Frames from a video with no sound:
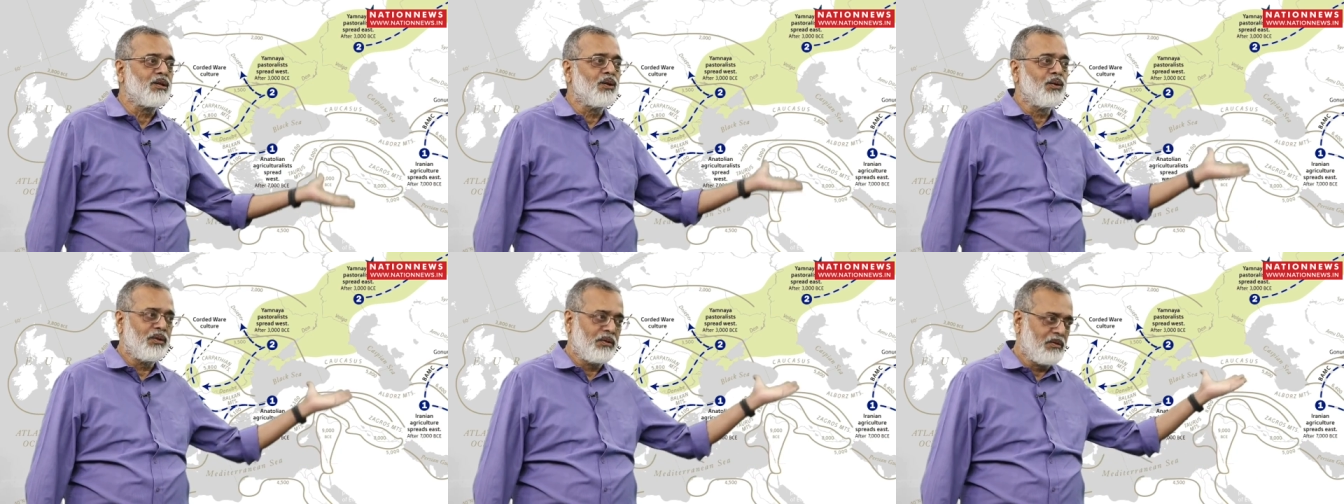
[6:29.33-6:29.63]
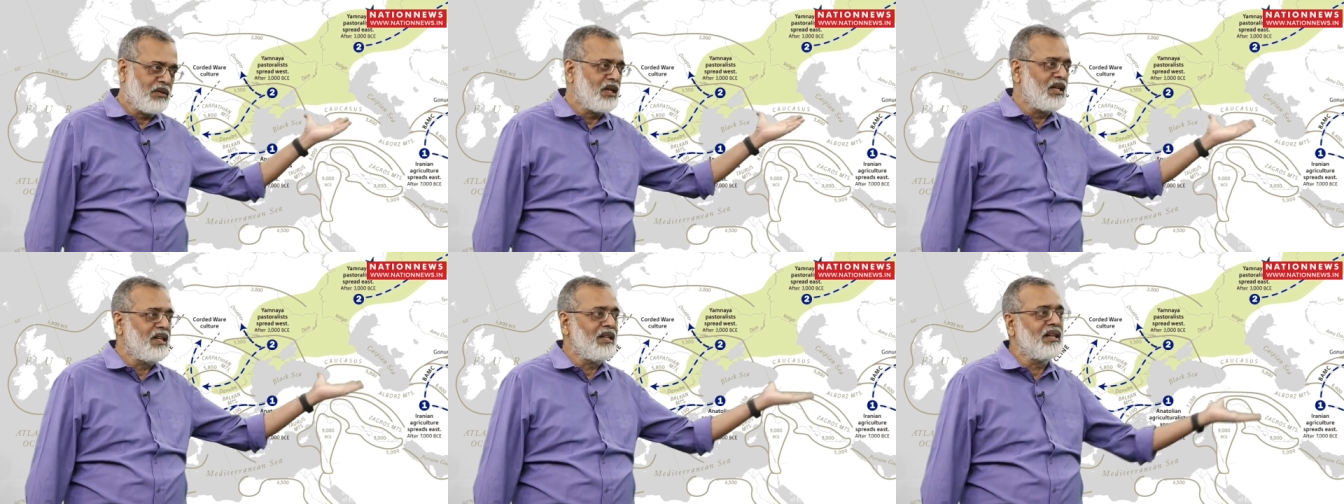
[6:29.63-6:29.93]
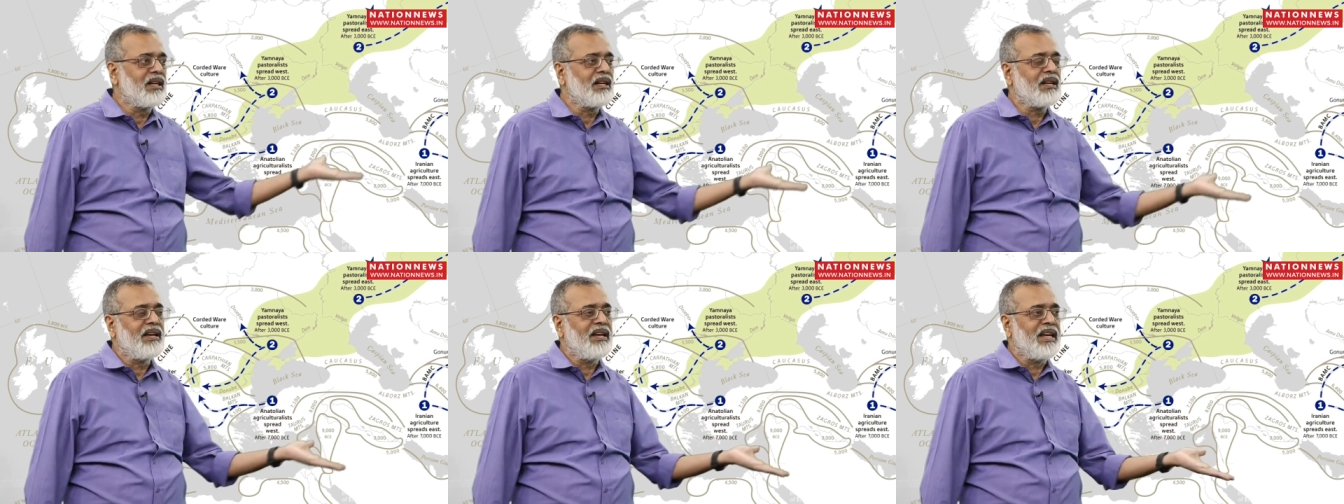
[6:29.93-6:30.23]
So
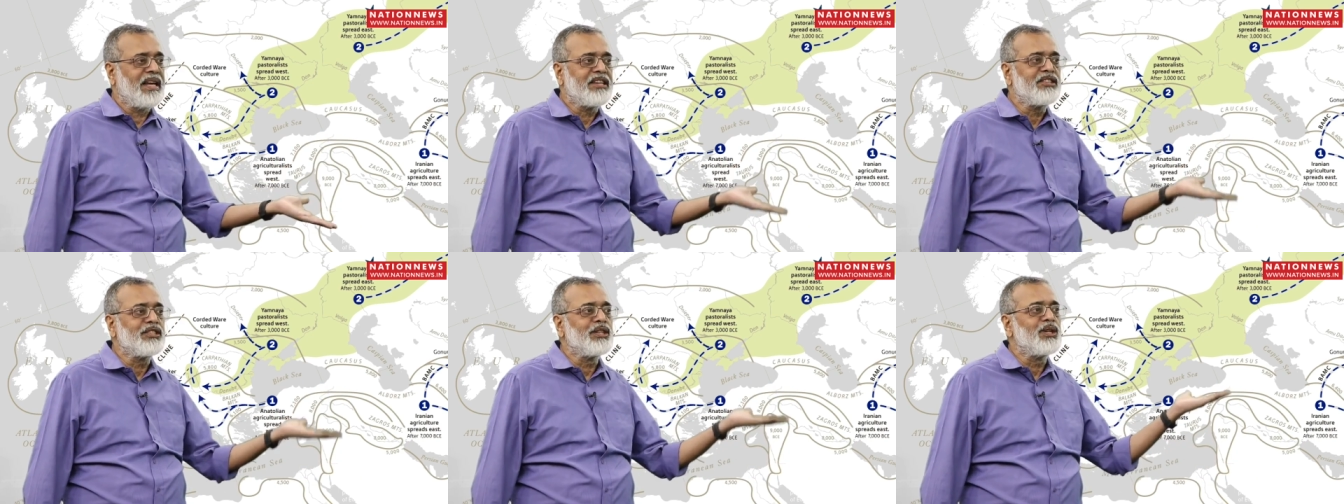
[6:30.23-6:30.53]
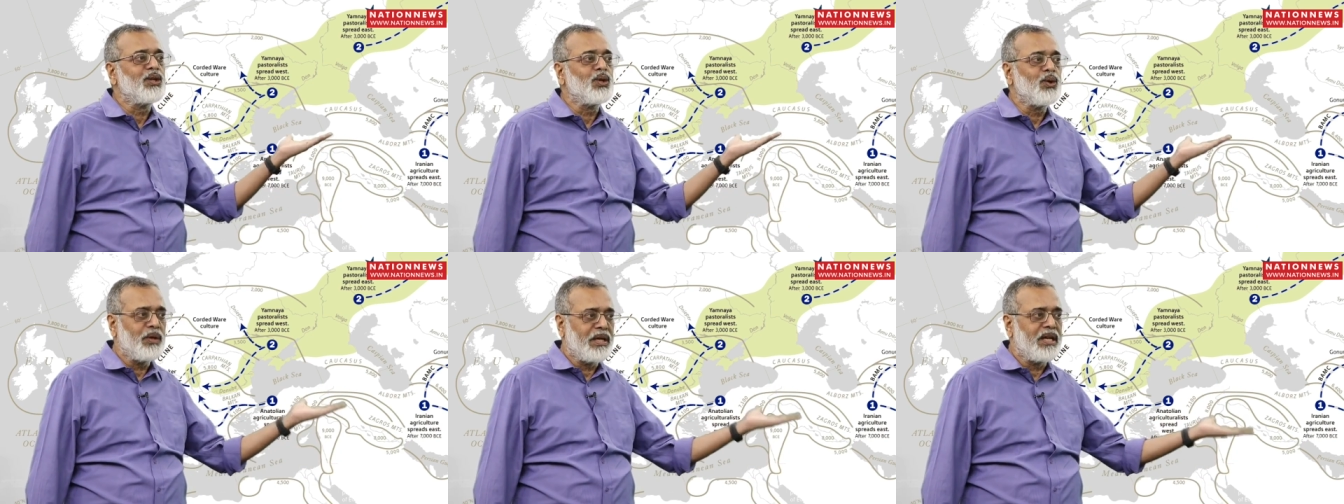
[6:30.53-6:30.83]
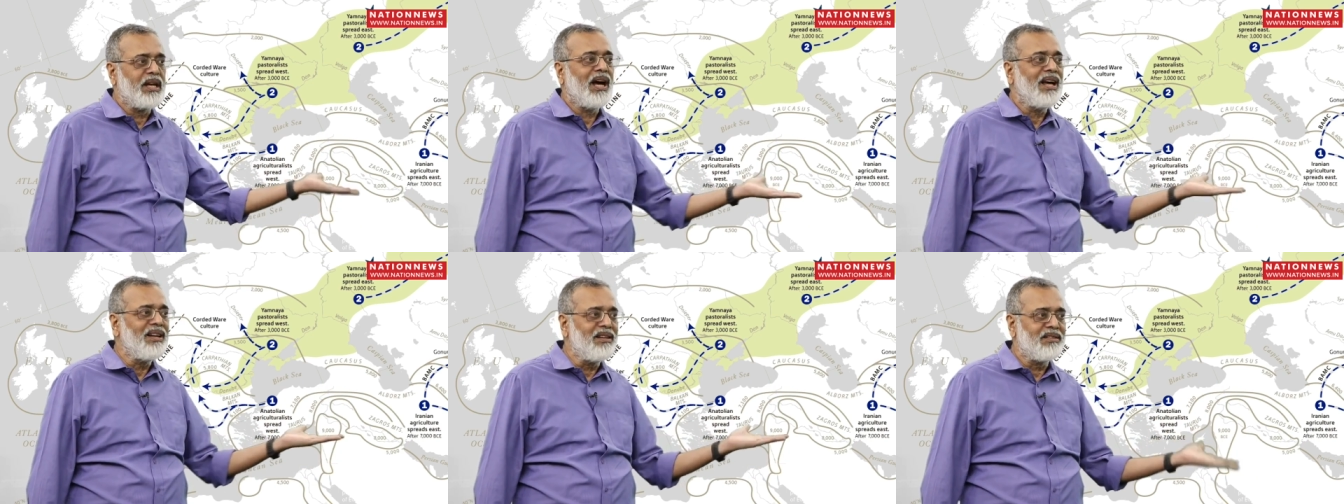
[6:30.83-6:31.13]
clear connection to
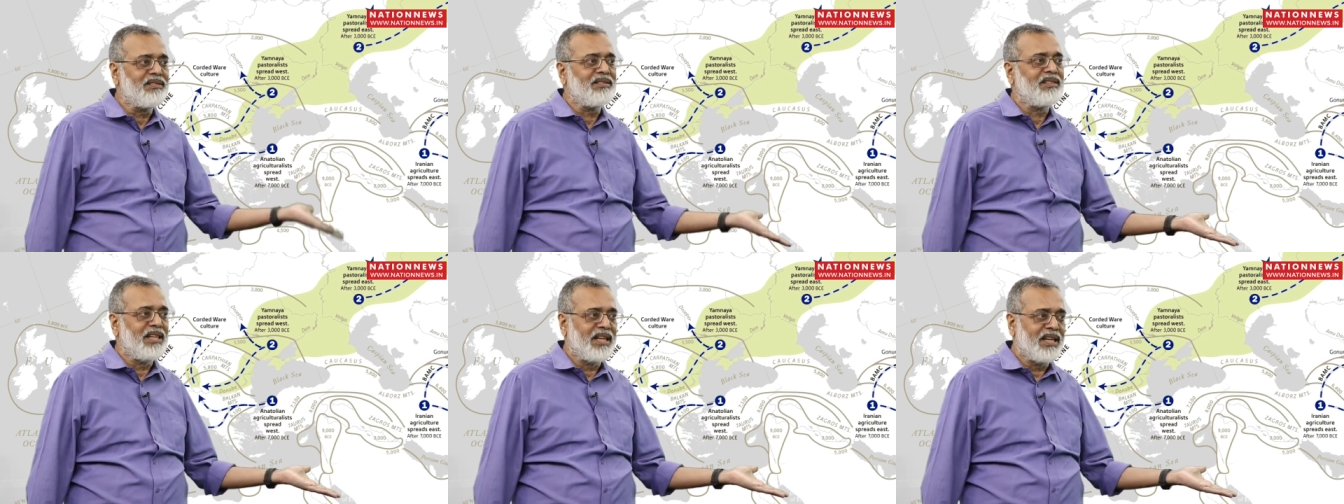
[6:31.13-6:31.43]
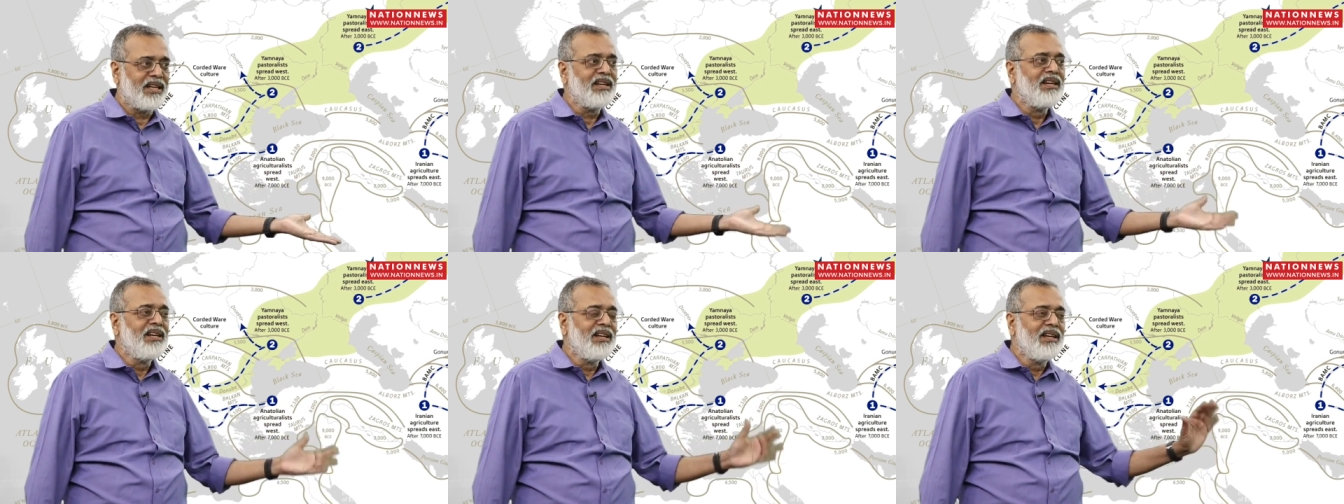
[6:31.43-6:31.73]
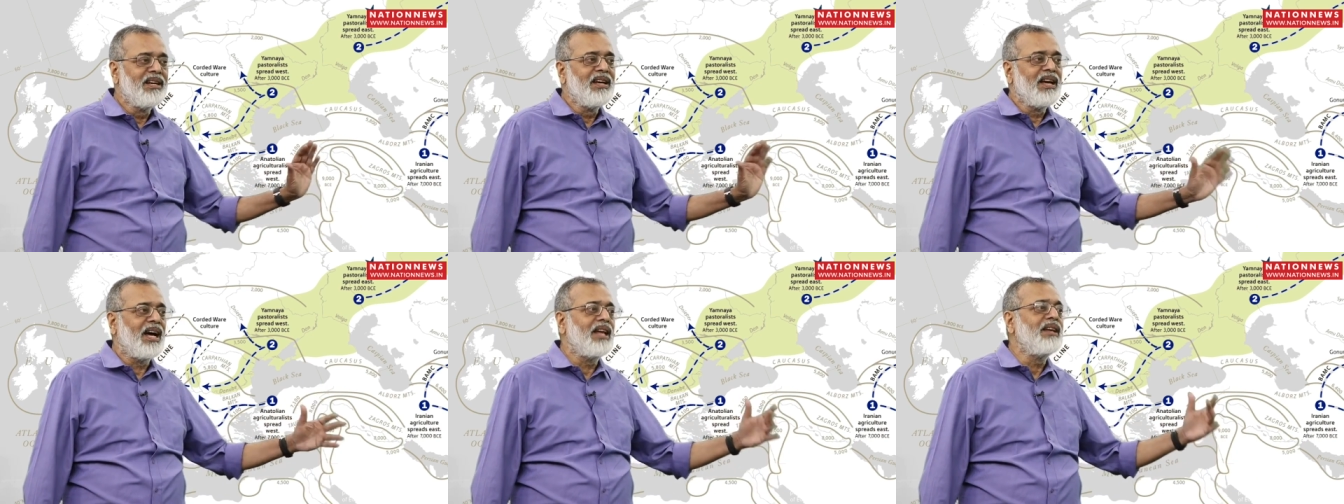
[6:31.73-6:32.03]
Iran is there,
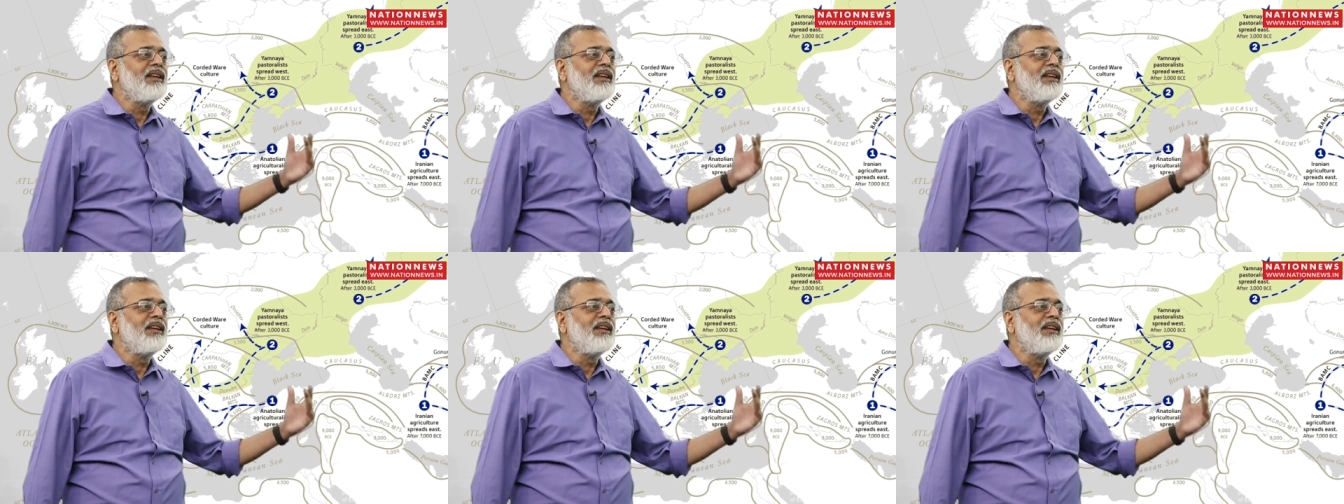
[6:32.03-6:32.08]
mm-hmm.